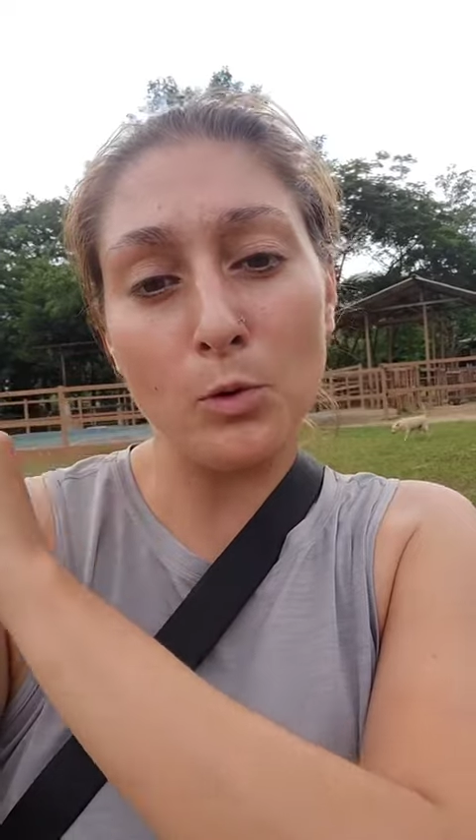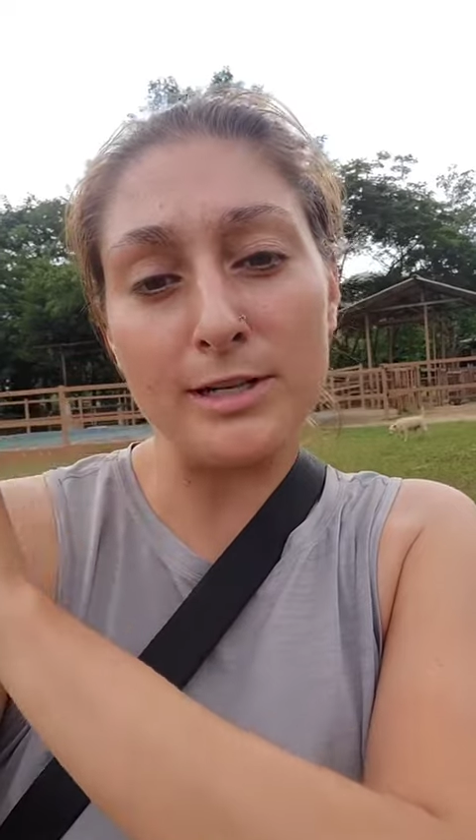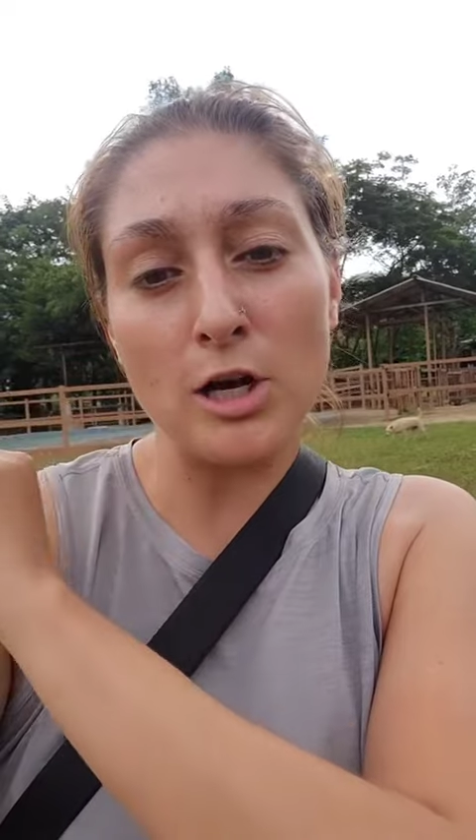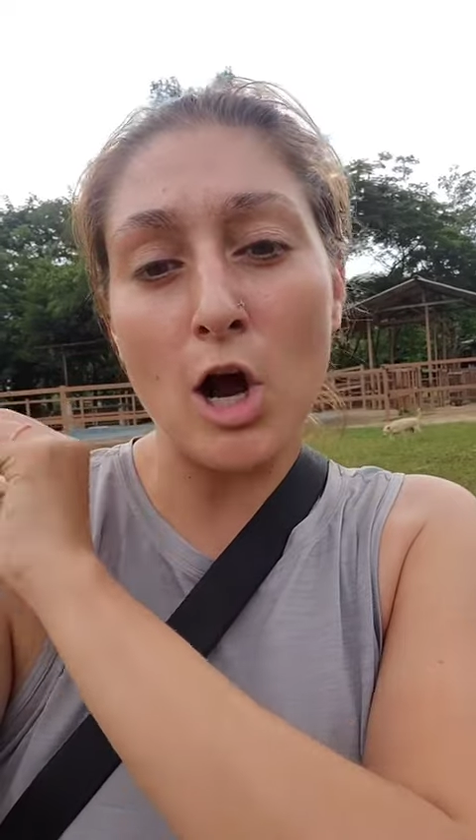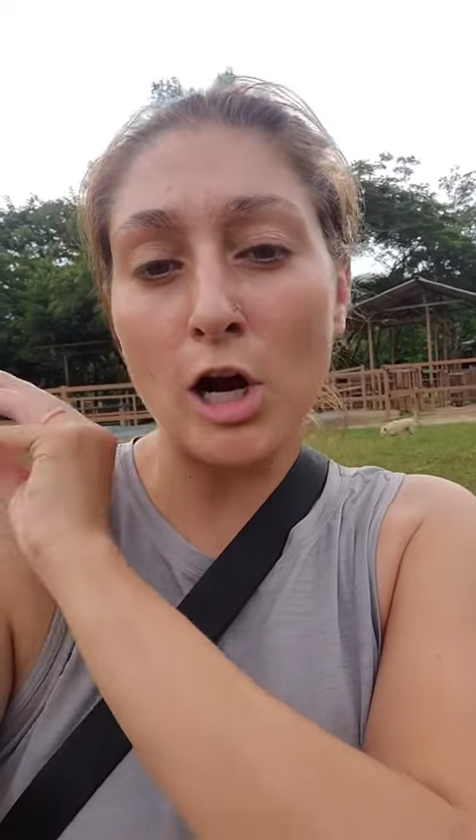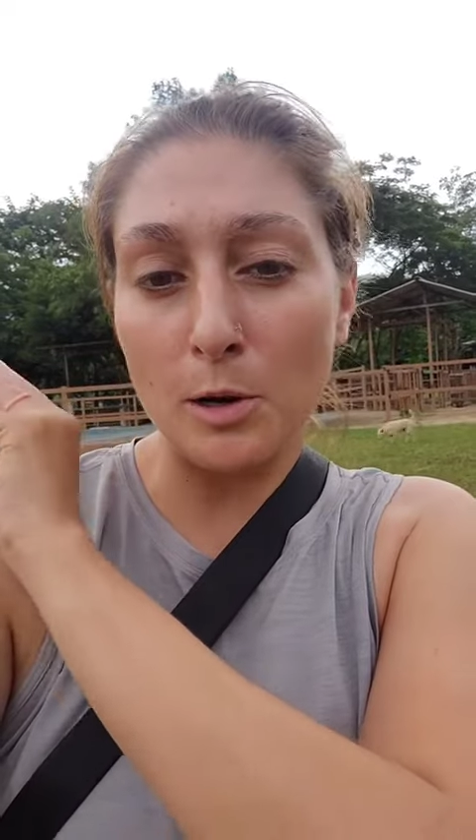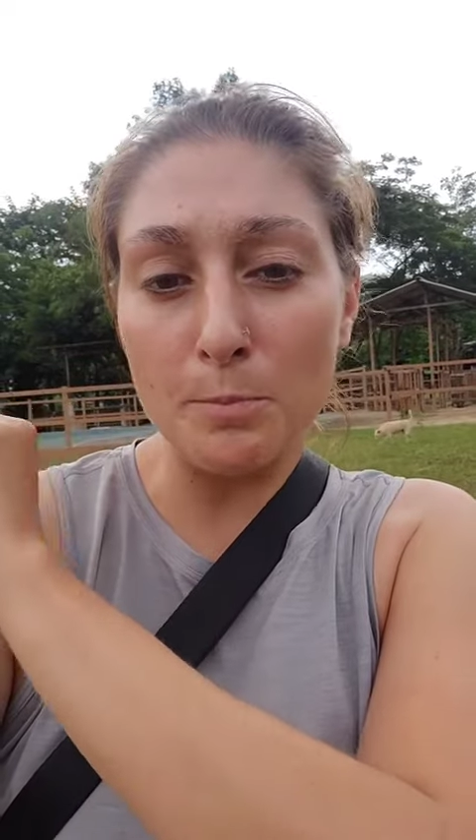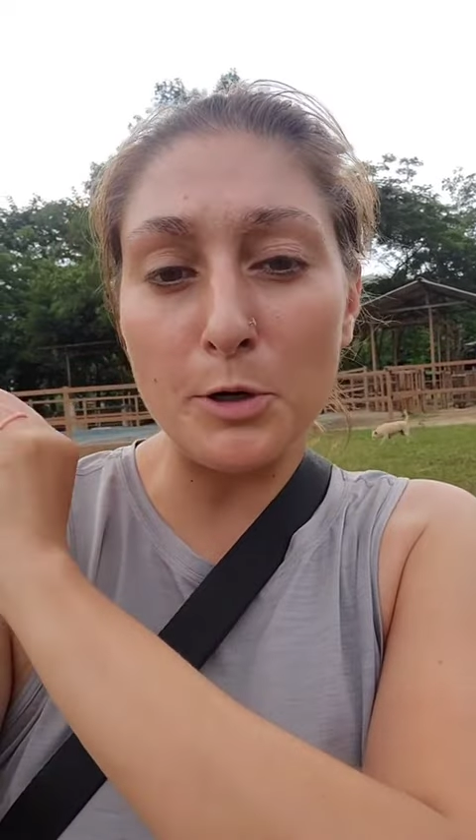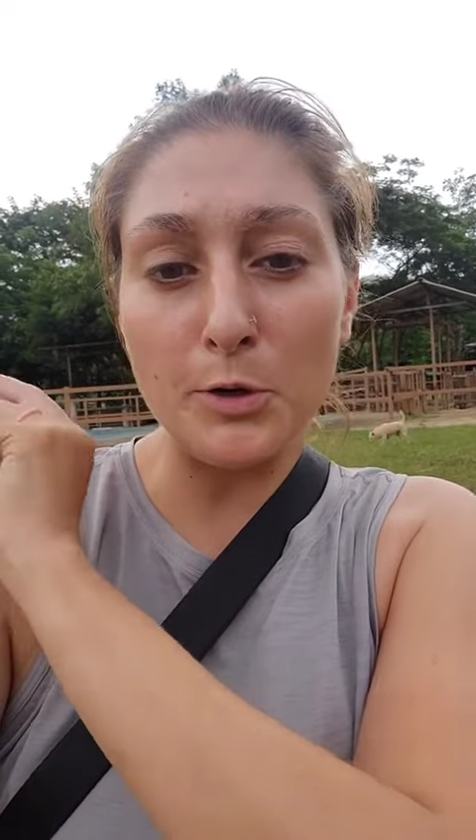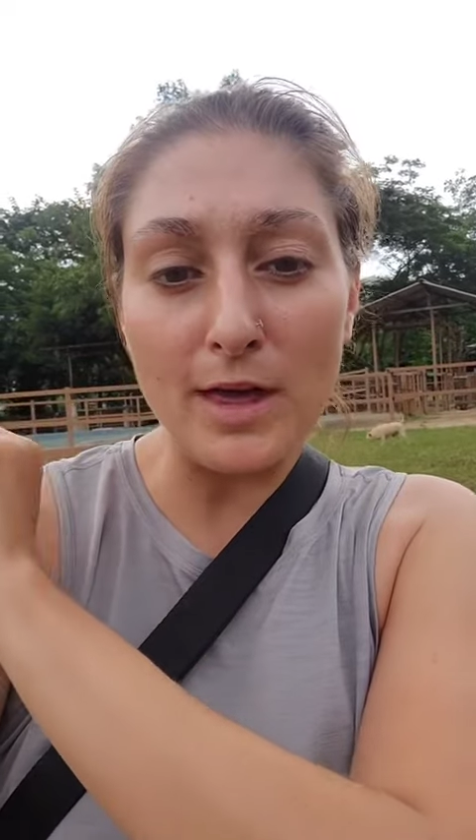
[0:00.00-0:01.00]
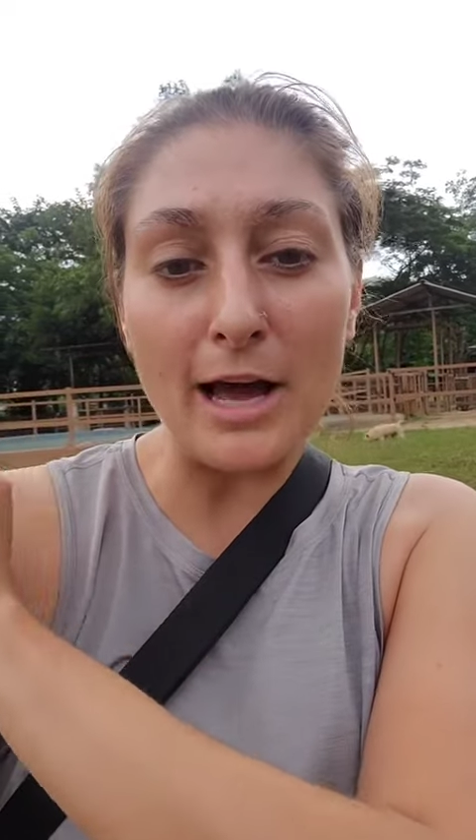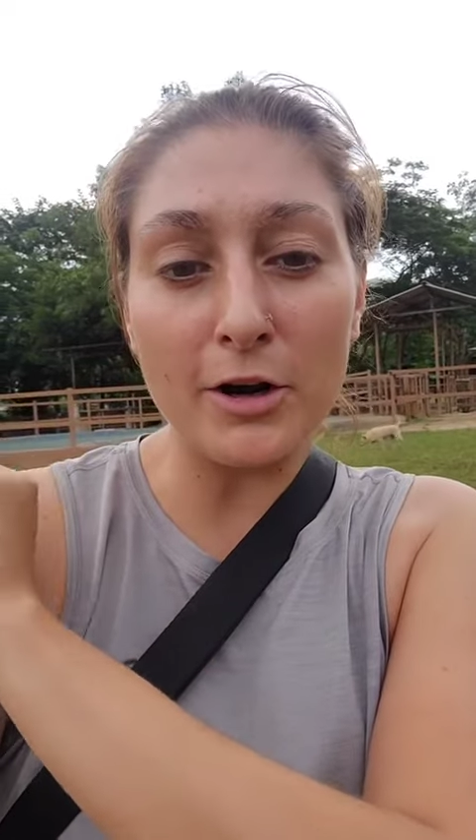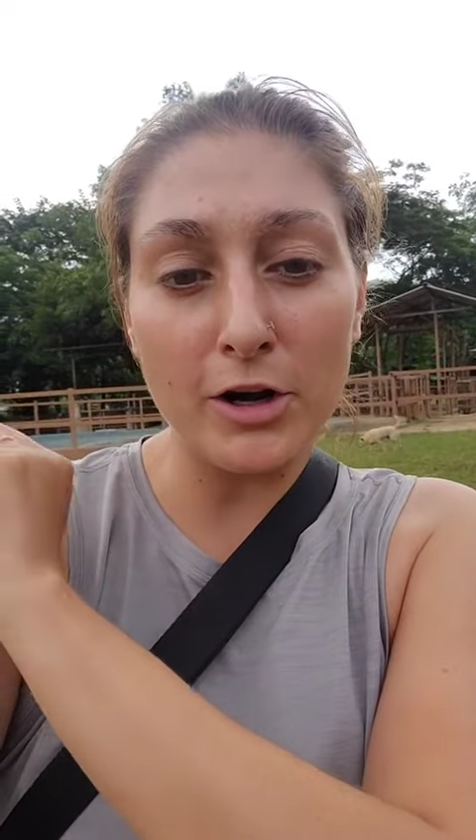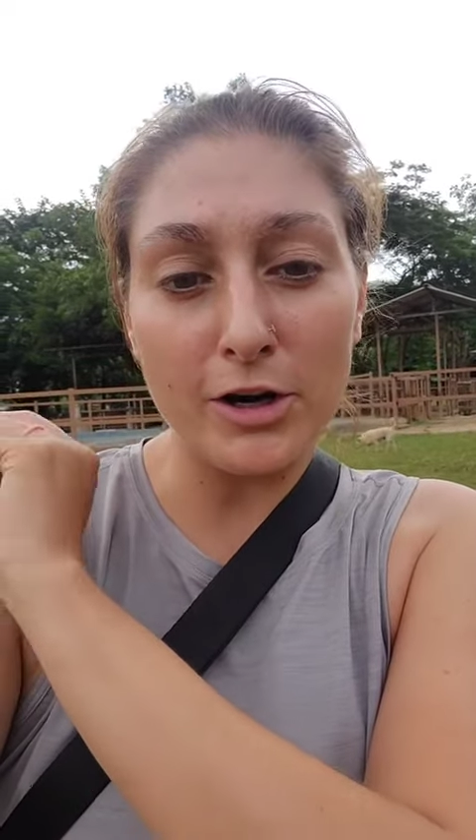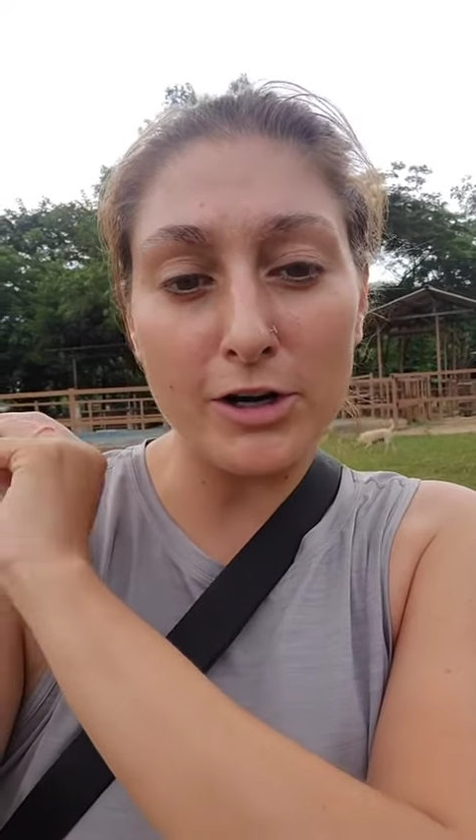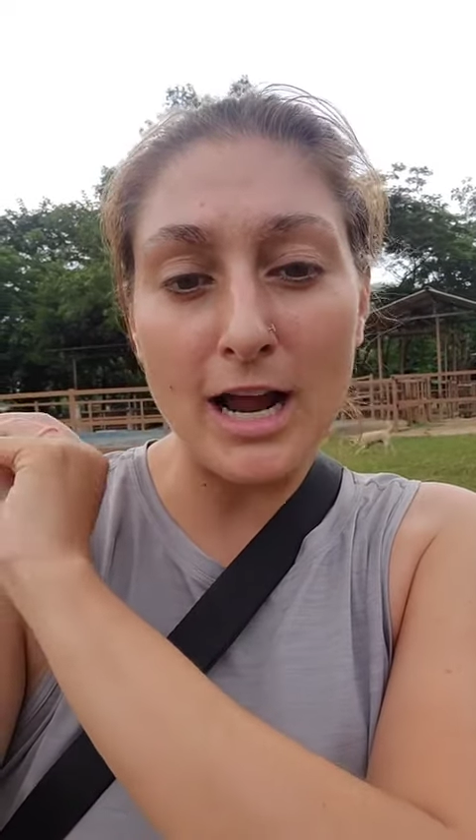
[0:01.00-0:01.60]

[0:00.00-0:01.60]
Poitong, Kabu, that herd,